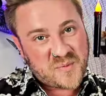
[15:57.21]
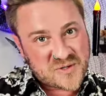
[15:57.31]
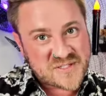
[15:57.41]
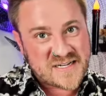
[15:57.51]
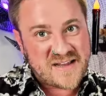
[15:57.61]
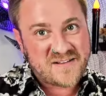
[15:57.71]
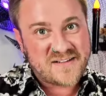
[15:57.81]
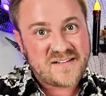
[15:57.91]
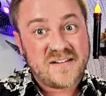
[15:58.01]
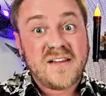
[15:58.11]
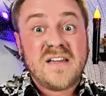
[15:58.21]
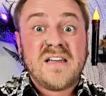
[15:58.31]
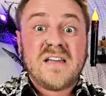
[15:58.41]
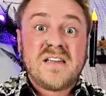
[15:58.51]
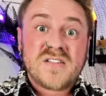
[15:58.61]
personality,
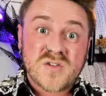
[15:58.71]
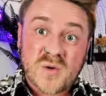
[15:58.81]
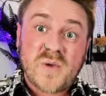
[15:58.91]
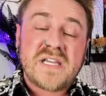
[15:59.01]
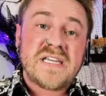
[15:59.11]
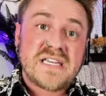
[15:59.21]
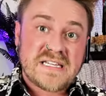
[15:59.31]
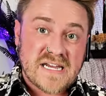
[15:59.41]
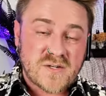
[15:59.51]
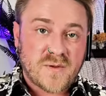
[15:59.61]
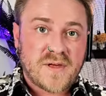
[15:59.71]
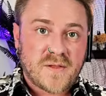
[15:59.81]
so that we can connect with